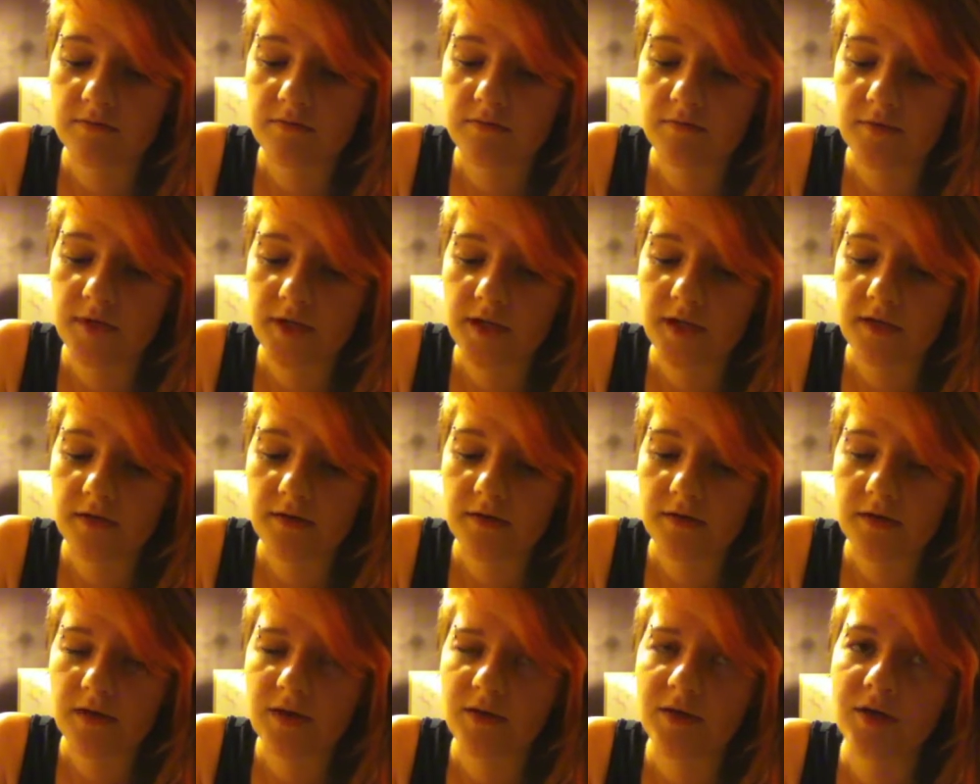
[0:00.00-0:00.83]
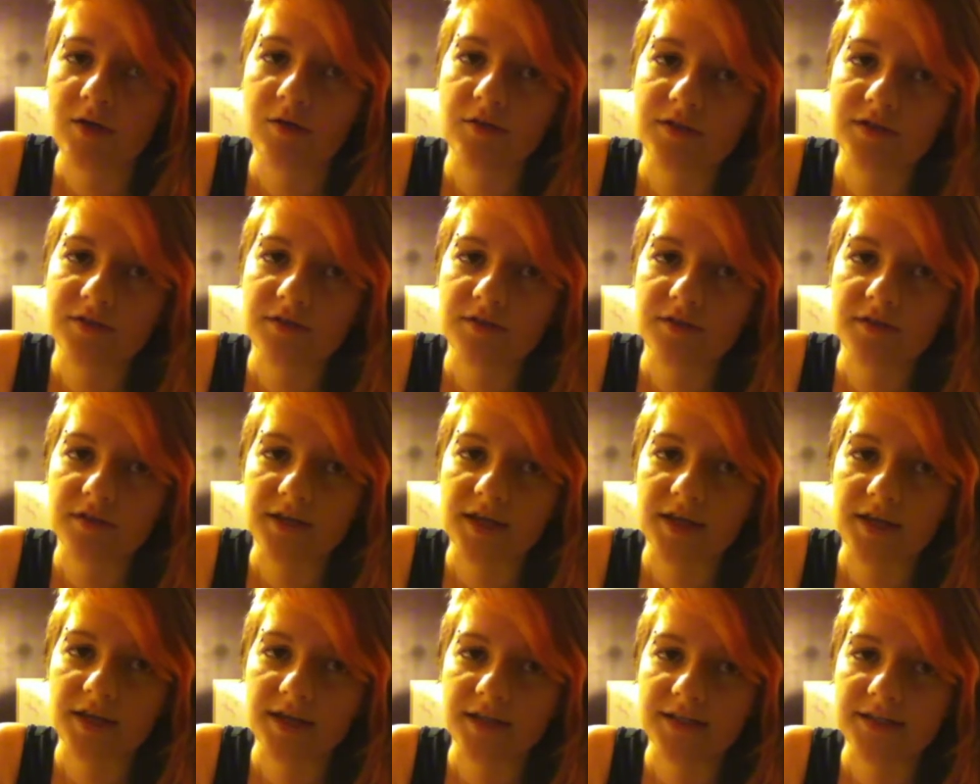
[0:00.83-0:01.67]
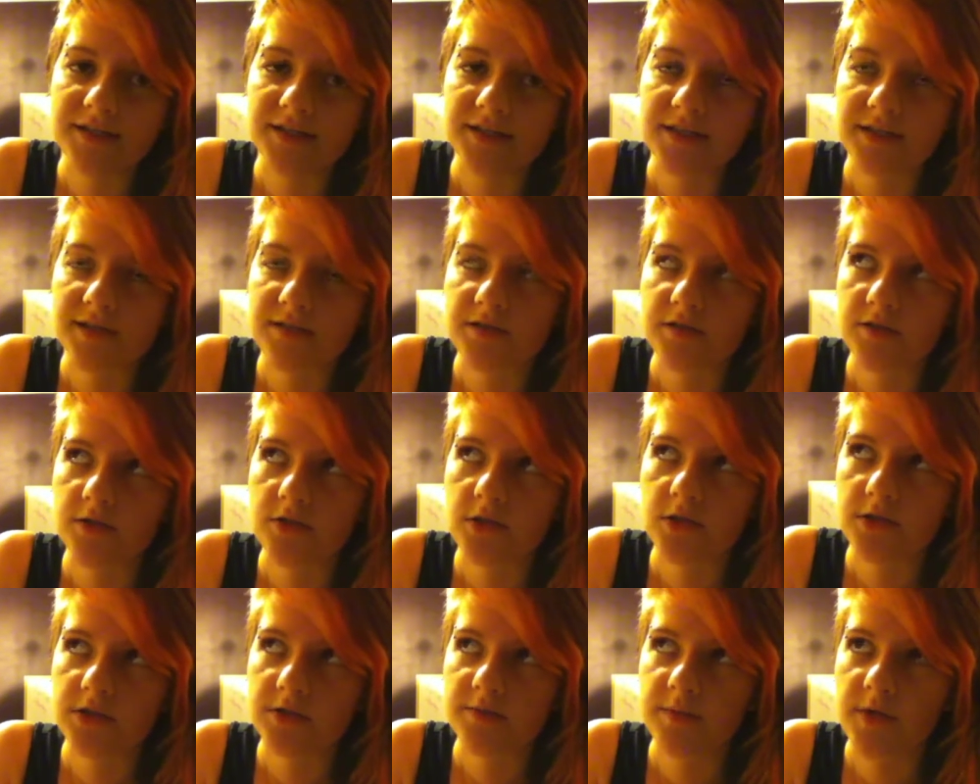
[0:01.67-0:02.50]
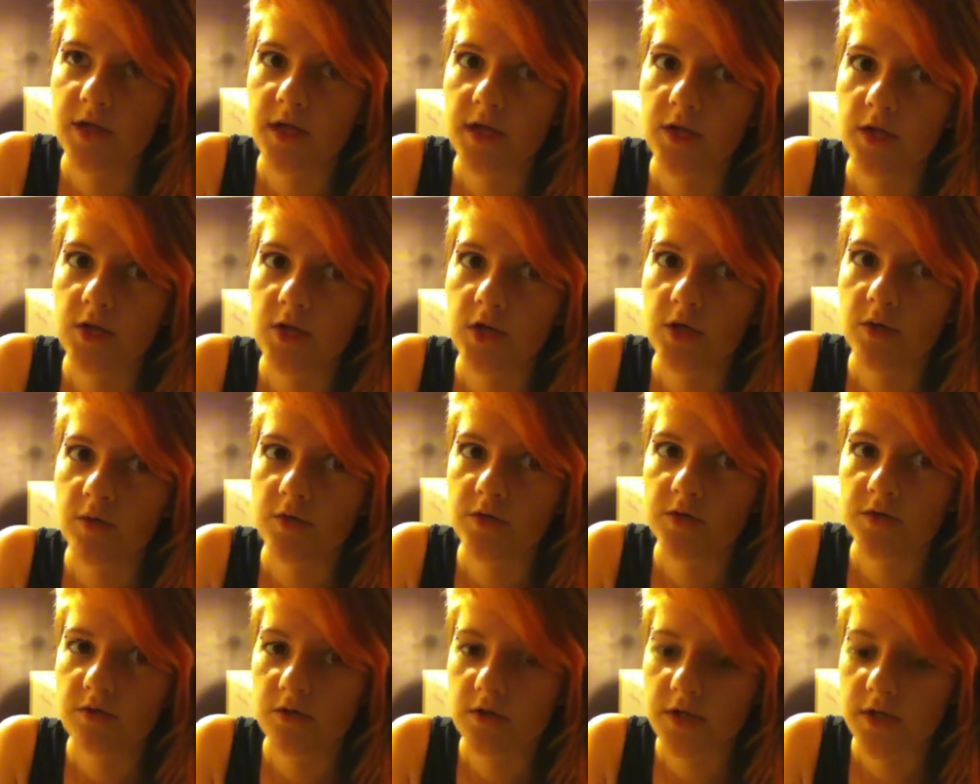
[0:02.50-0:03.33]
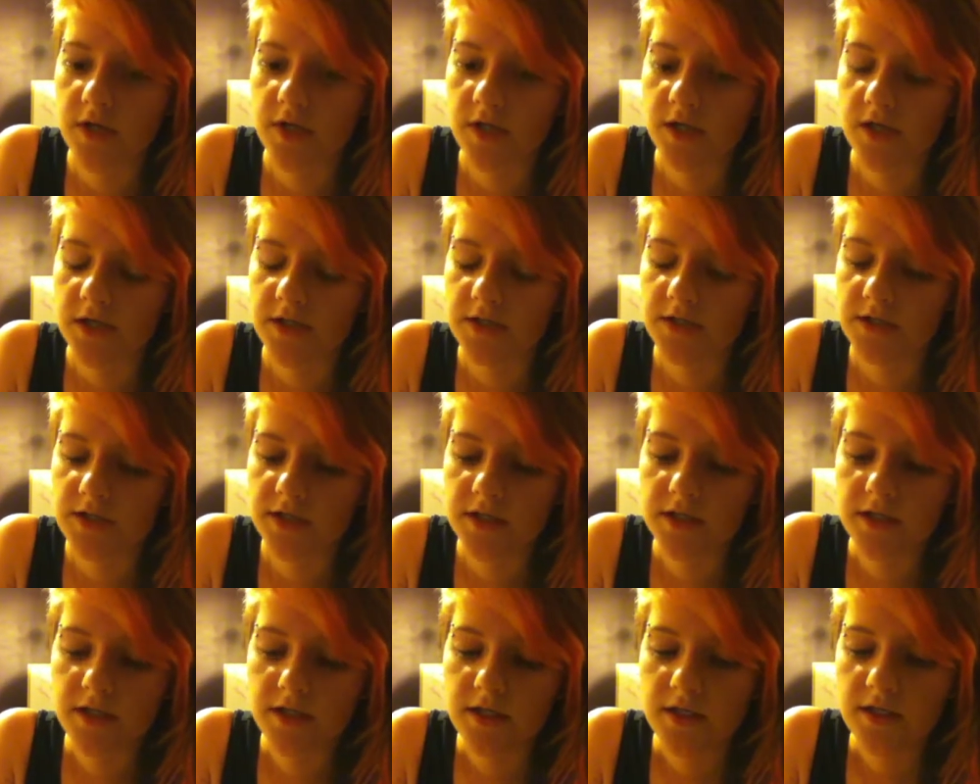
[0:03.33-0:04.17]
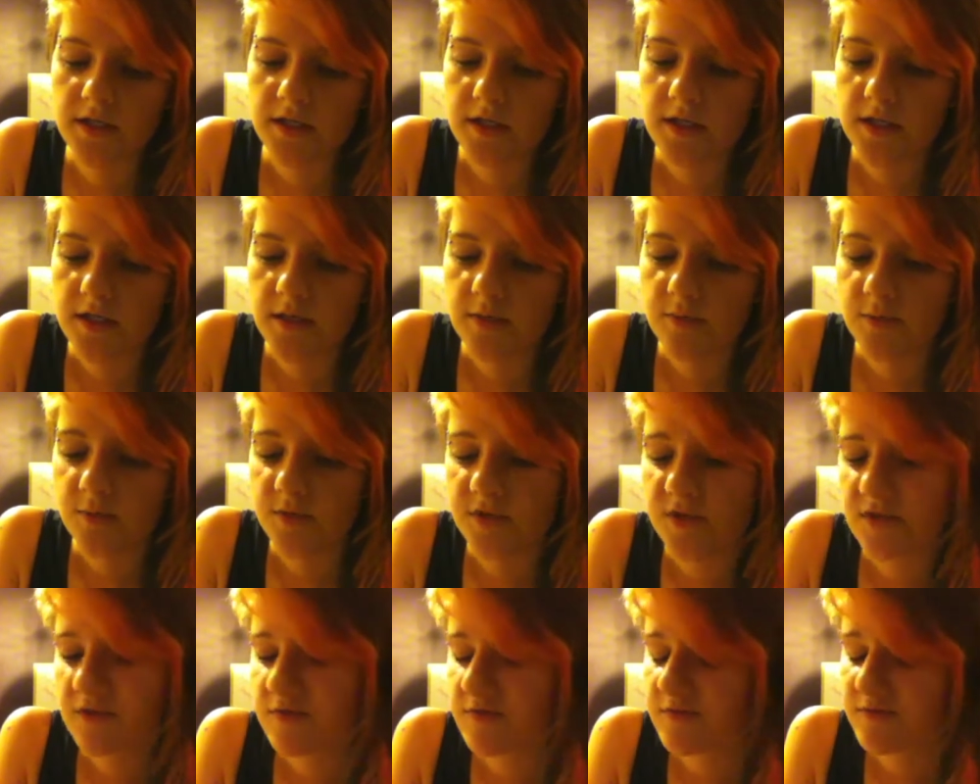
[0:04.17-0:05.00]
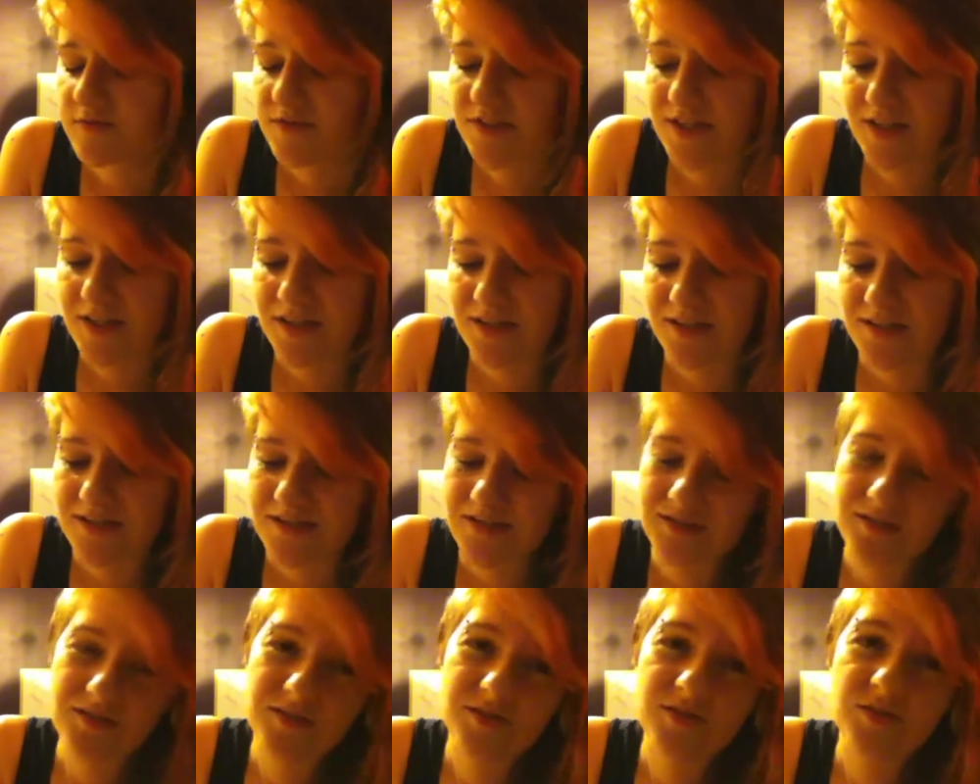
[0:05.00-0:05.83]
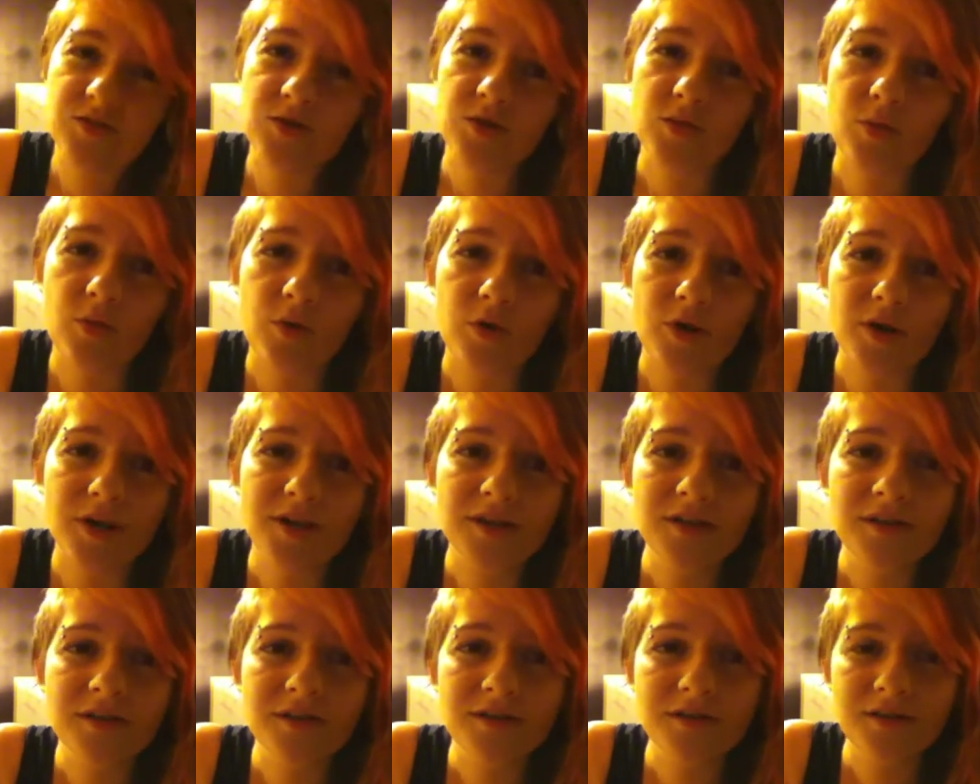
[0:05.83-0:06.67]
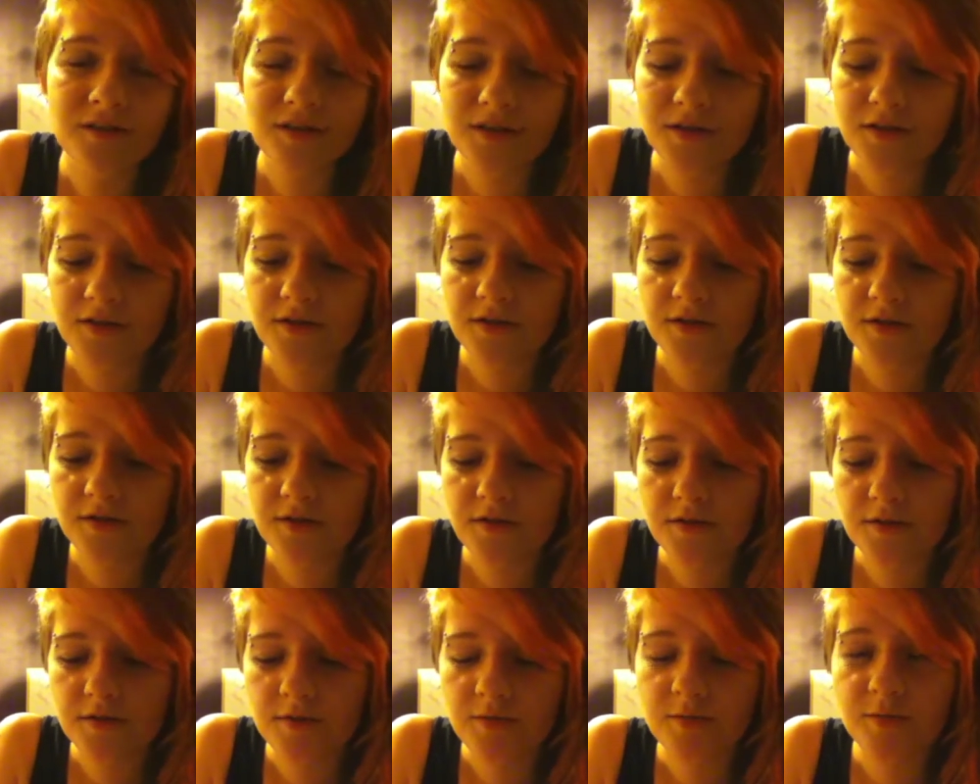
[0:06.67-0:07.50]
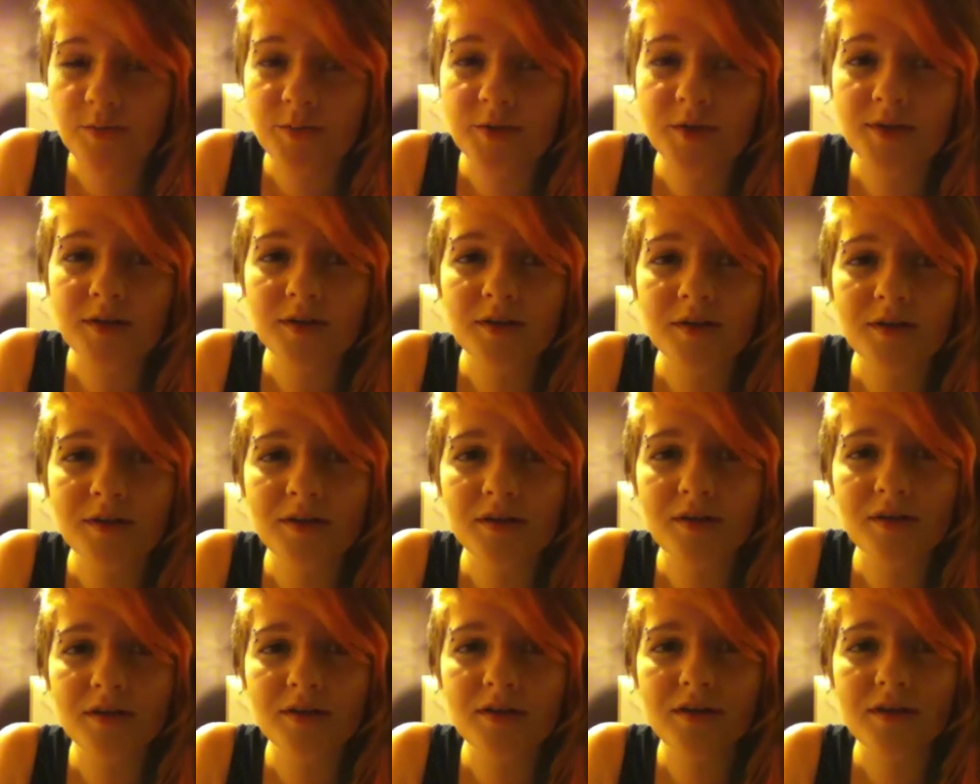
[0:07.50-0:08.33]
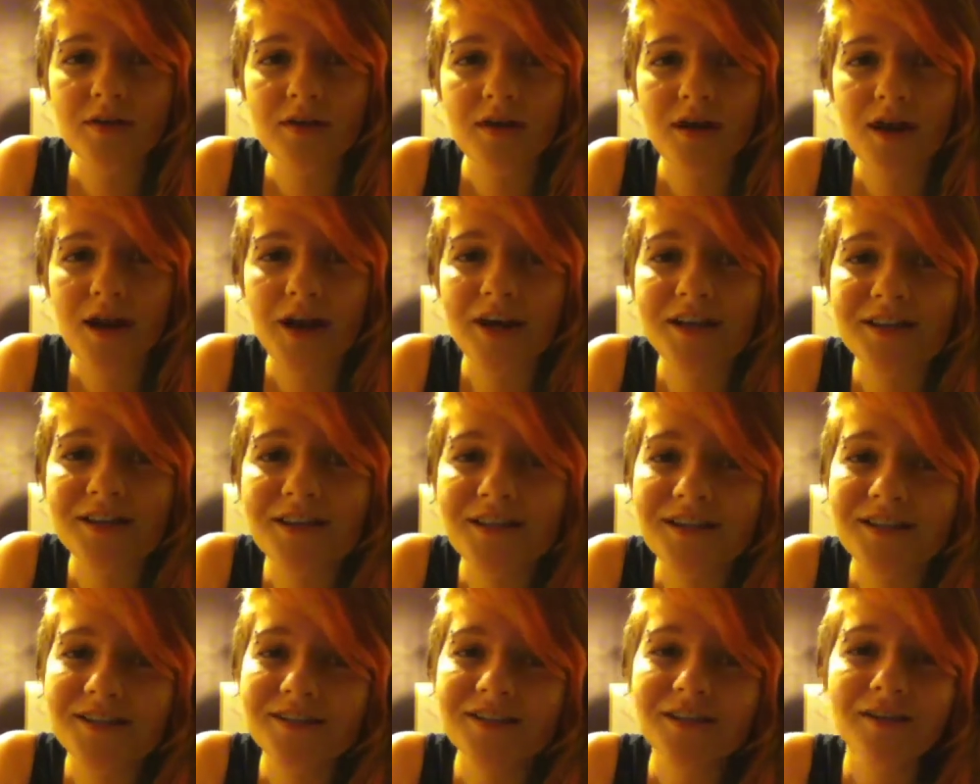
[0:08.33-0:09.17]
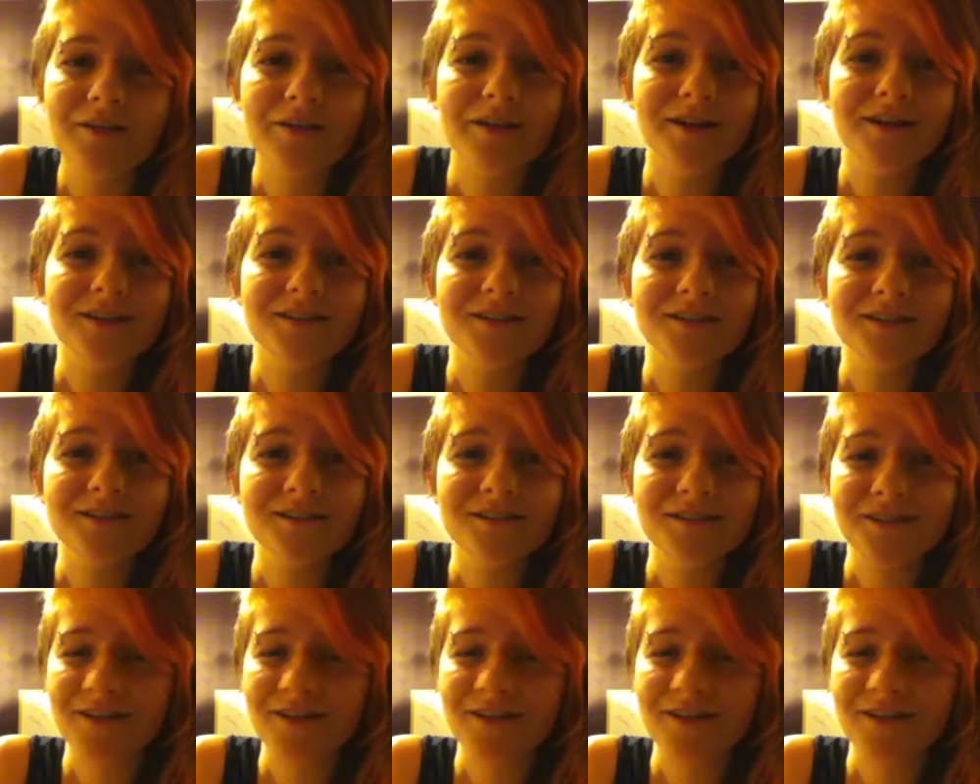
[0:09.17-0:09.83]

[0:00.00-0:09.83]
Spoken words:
Like, I know it's not that easy. Trust me, I know it's not that easy. But, like, there's no point, you know? But I think there is.